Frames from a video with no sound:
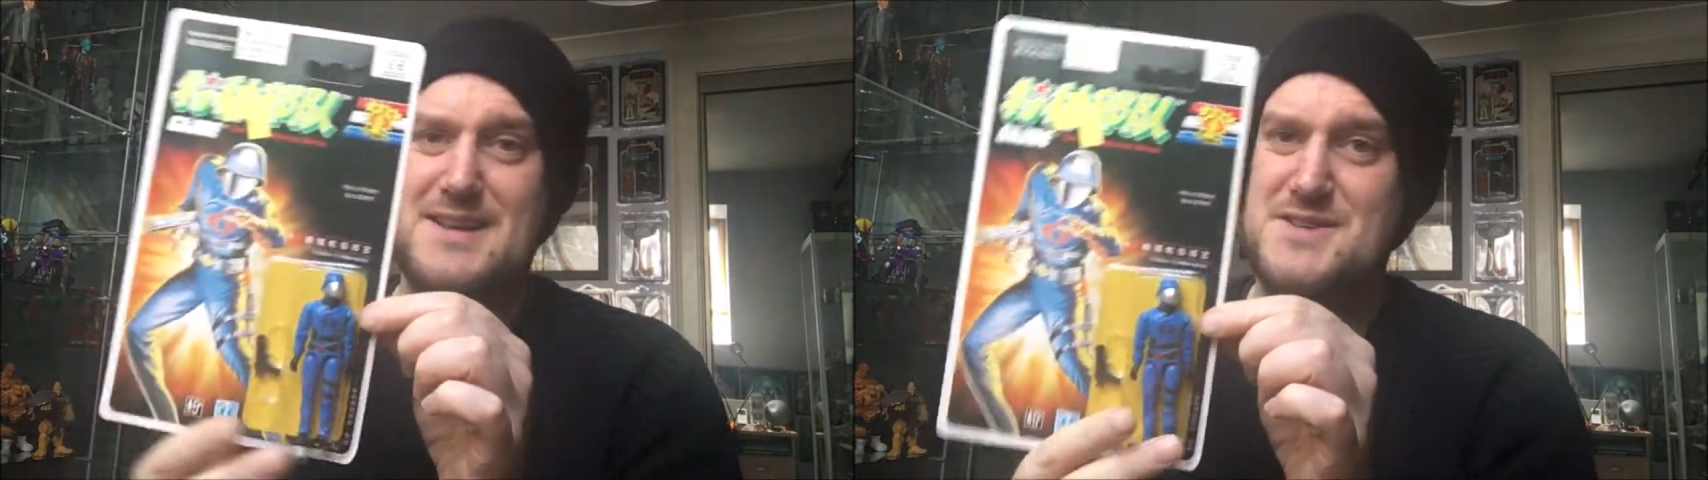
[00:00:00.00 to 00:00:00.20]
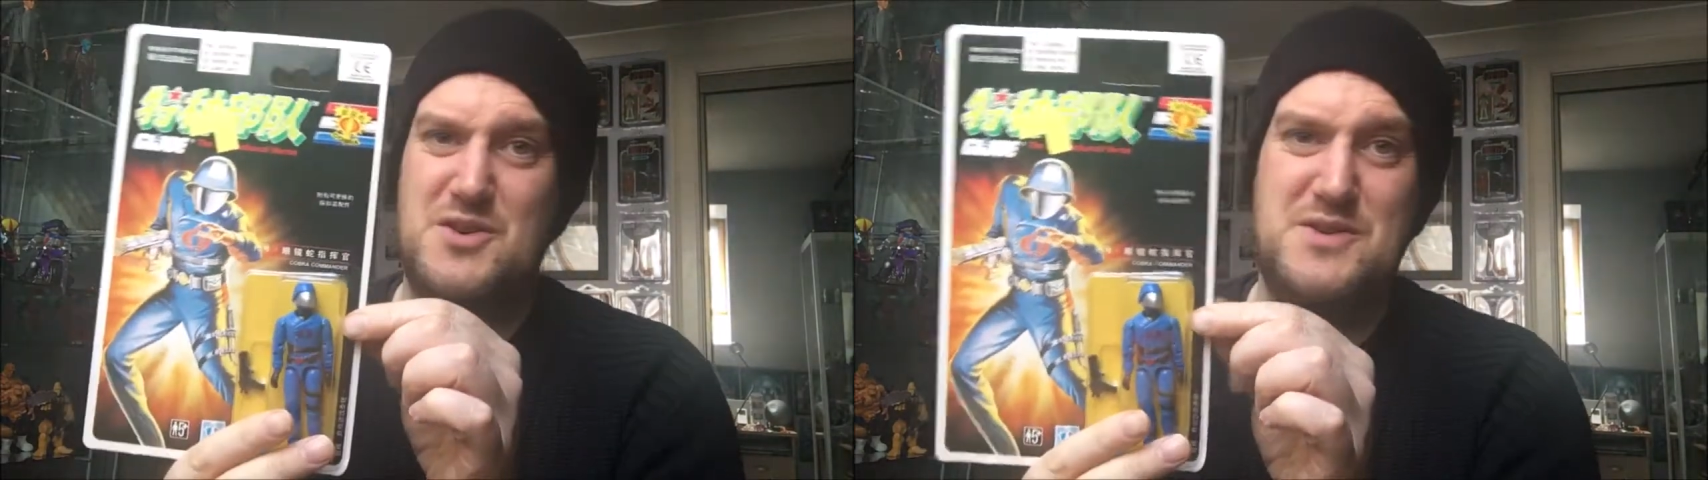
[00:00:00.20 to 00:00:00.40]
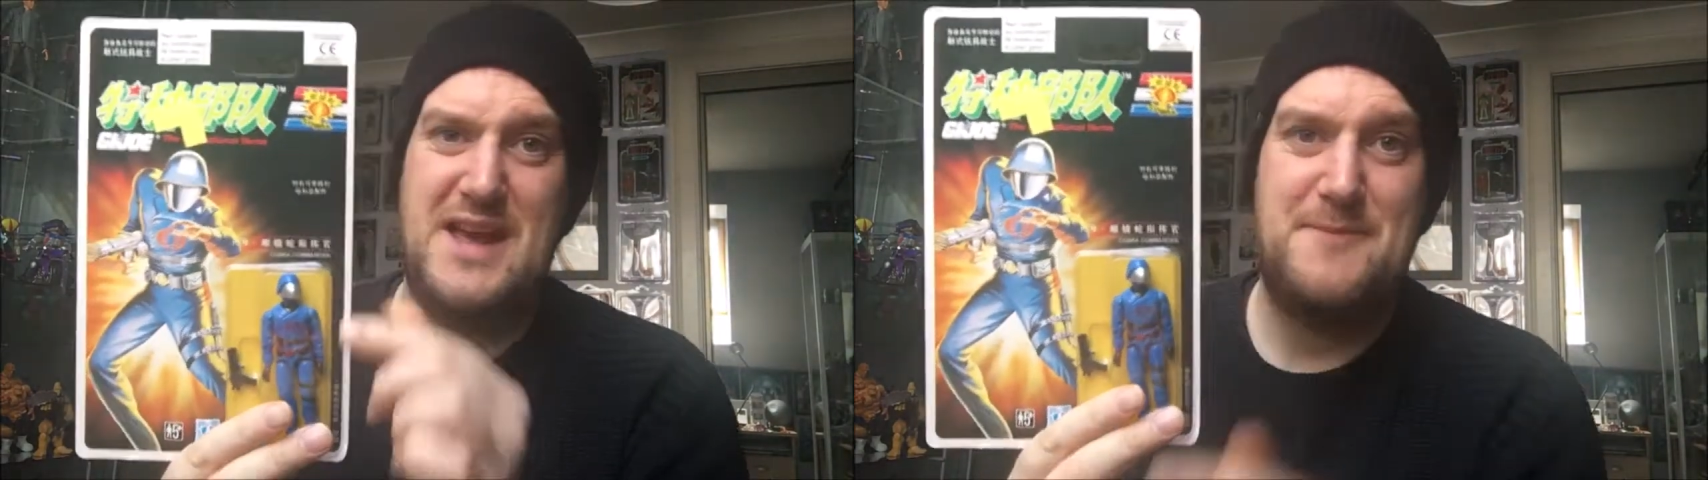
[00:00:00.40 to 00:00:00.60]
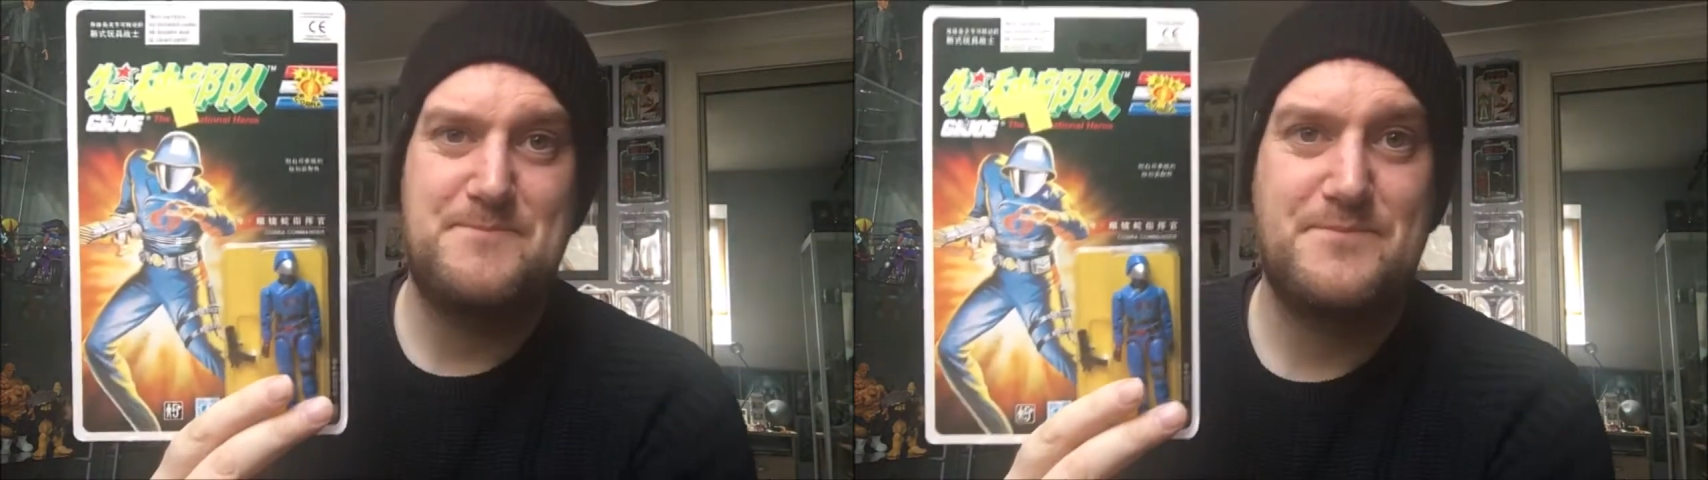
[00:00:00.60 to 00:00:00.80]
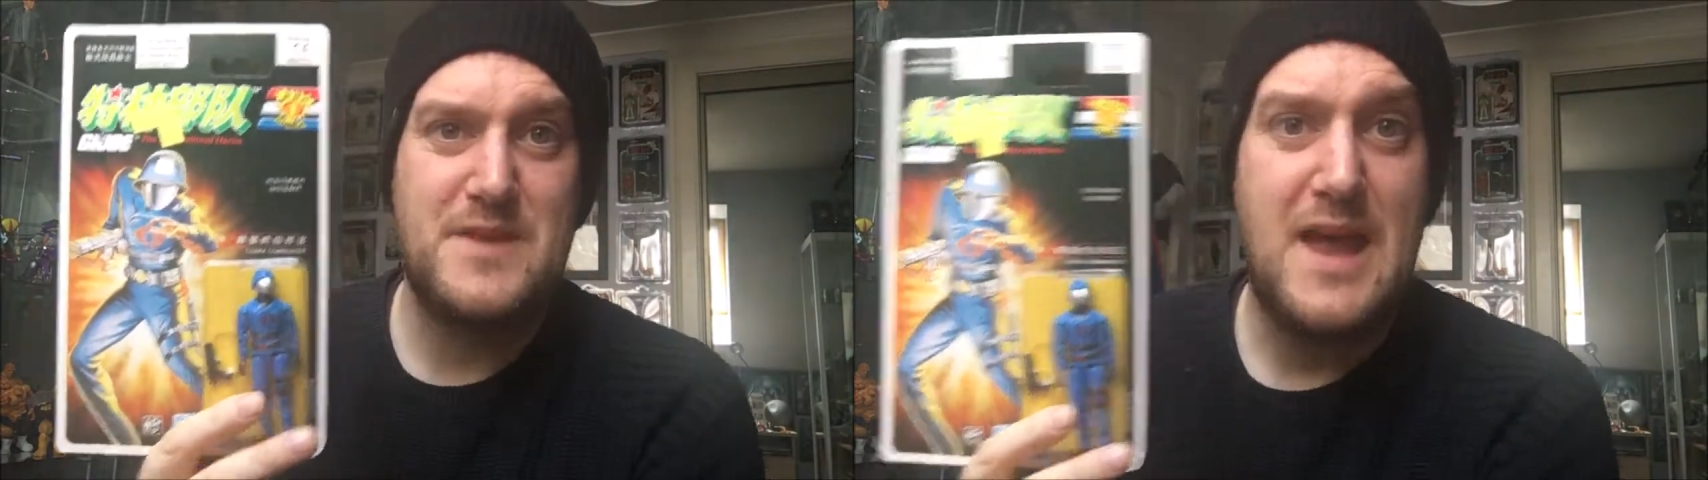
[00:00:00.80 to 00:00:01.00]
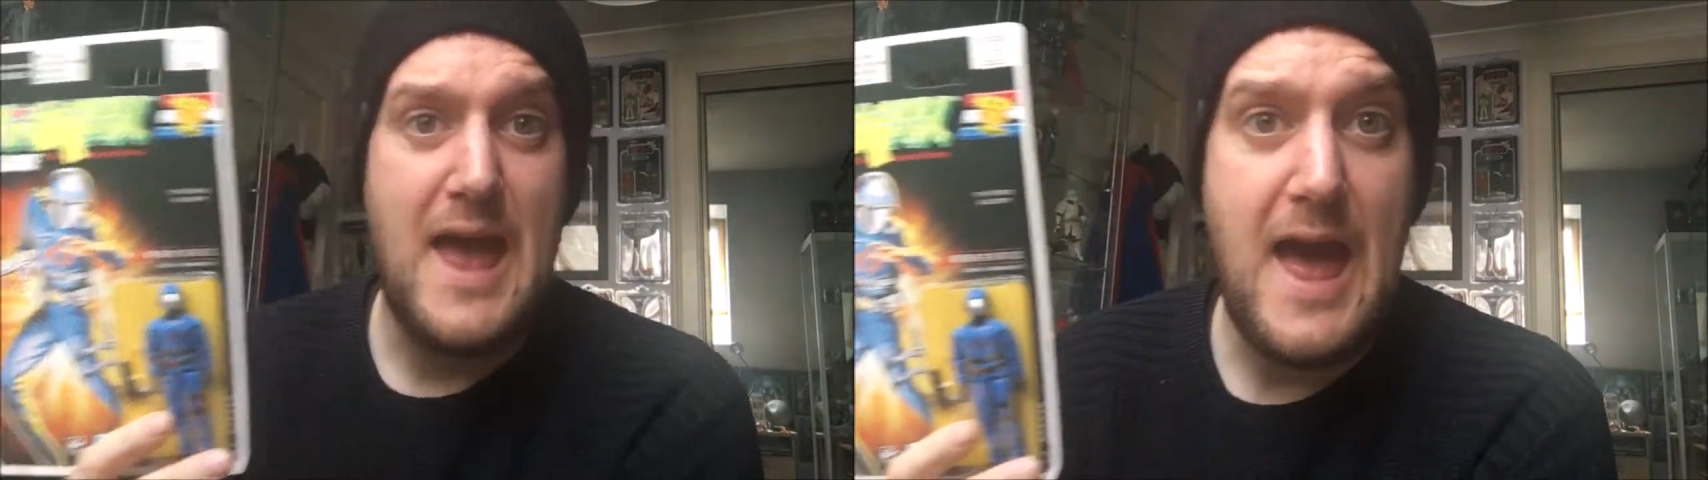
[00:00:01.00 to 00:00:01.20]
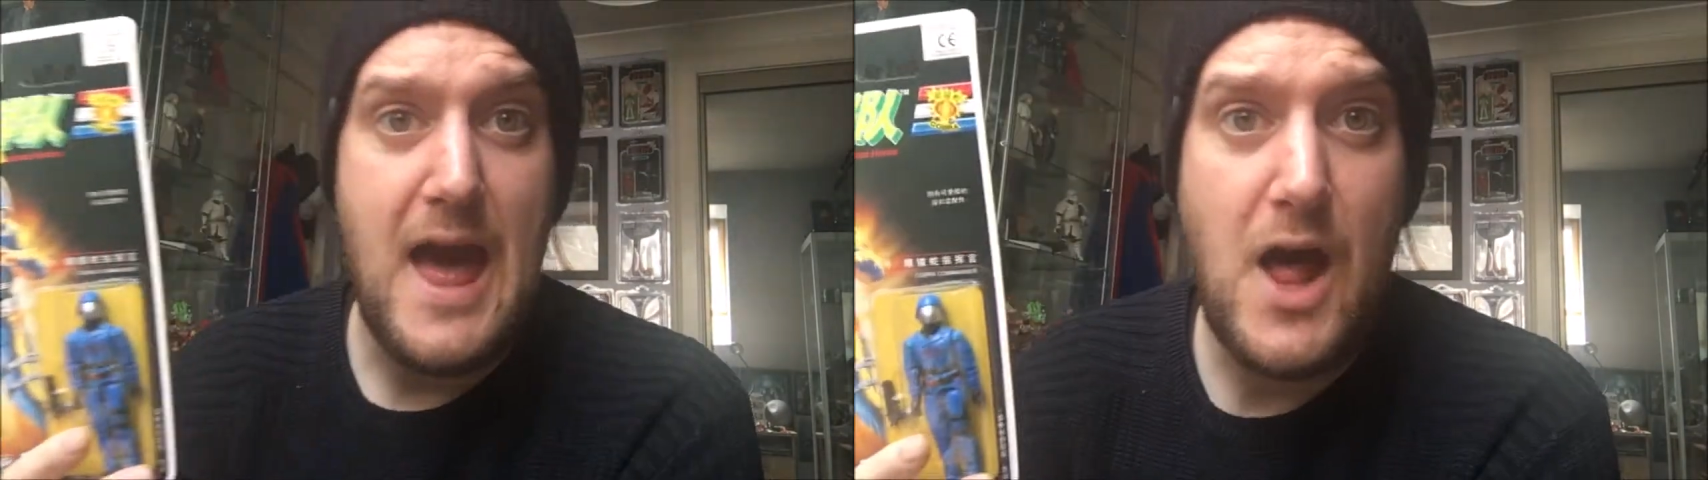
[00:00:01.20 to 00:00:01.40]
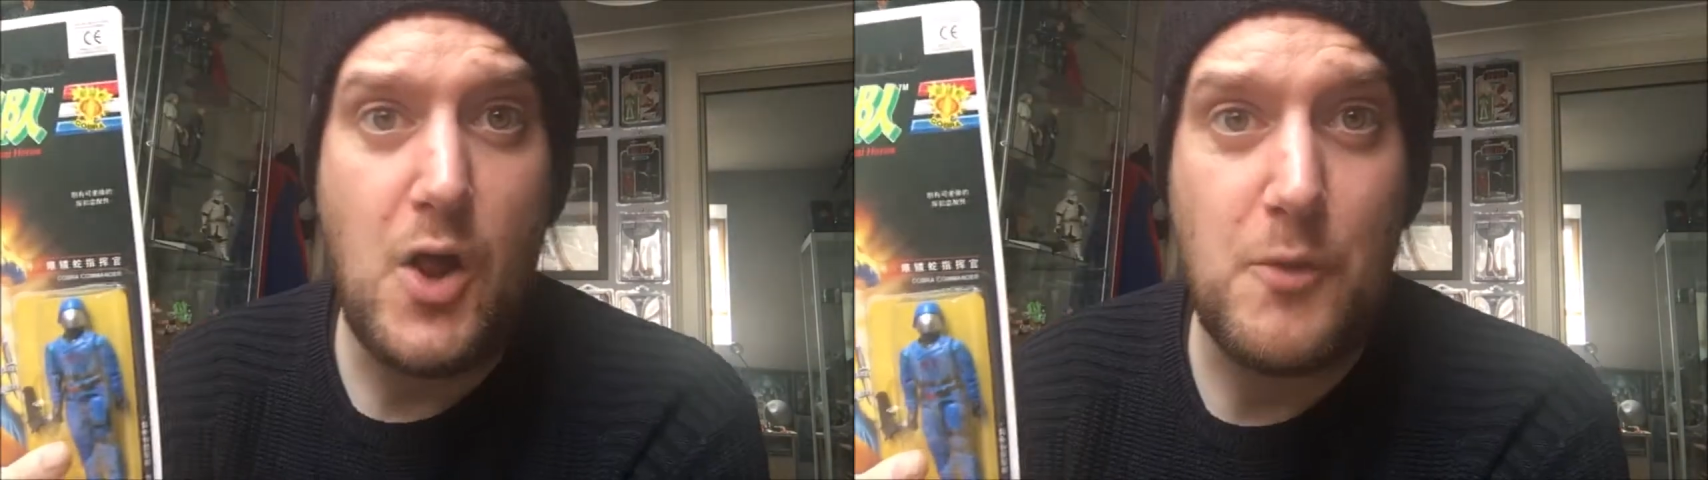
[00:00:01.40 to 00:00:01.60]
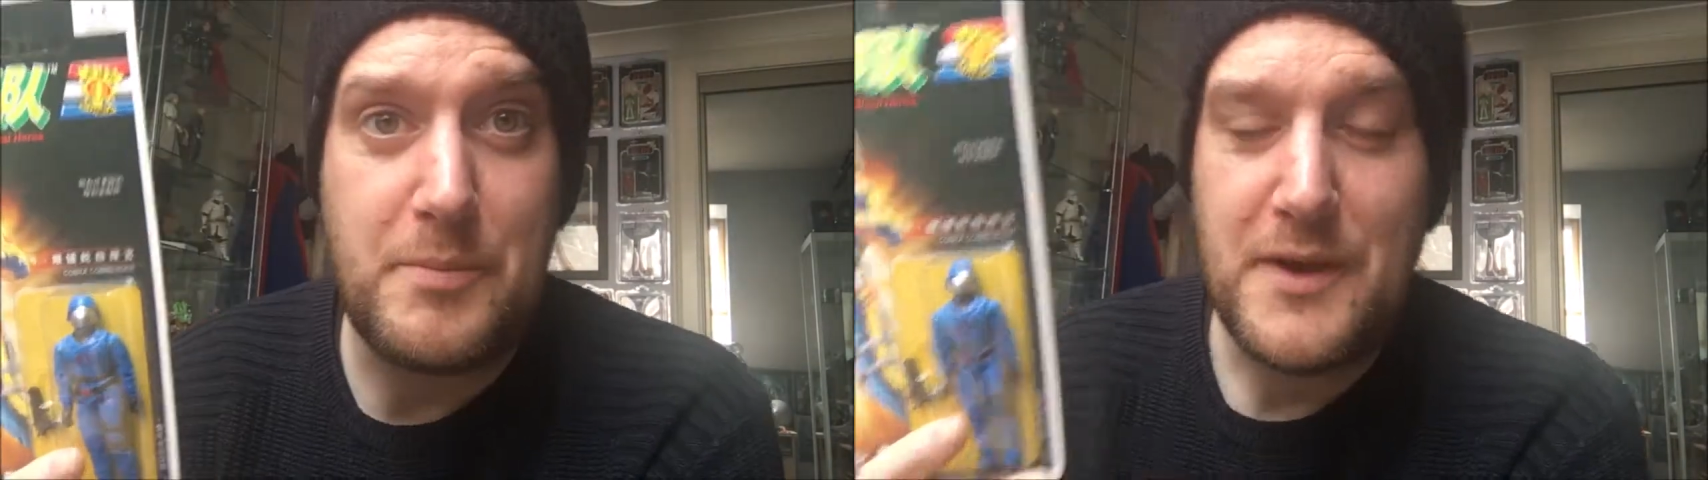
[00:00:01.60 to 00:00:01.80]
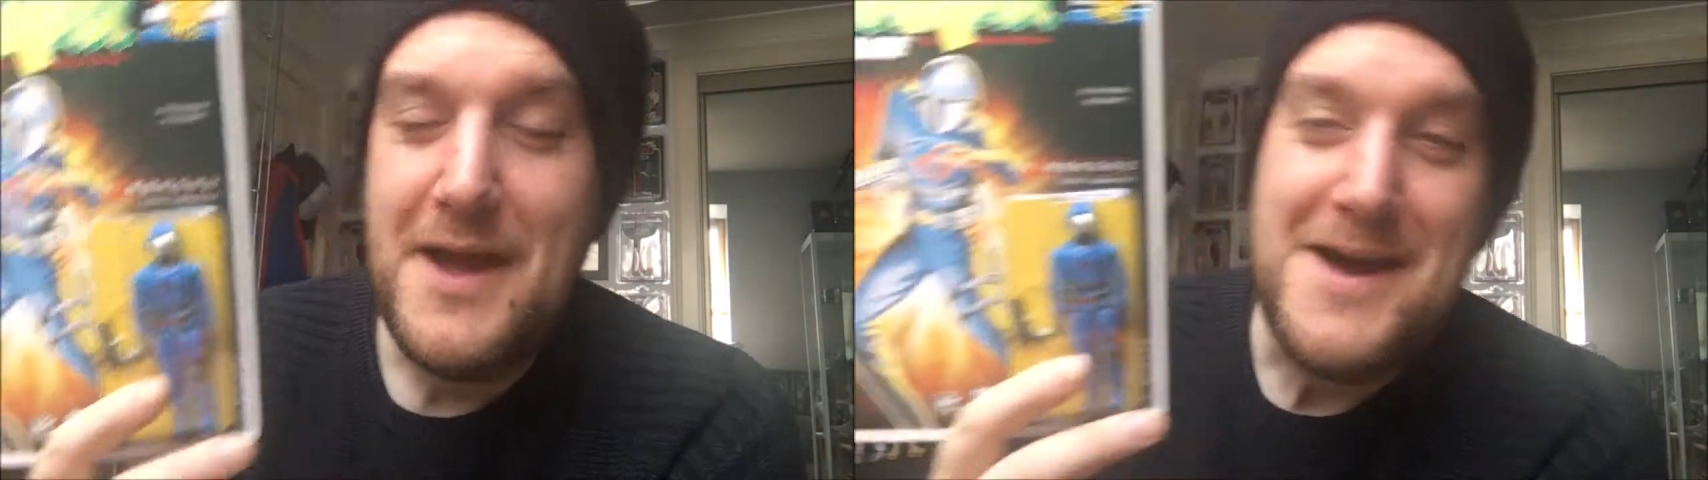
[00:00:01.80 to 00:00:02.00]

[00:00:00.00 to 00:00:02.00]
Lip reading: so yeah, help.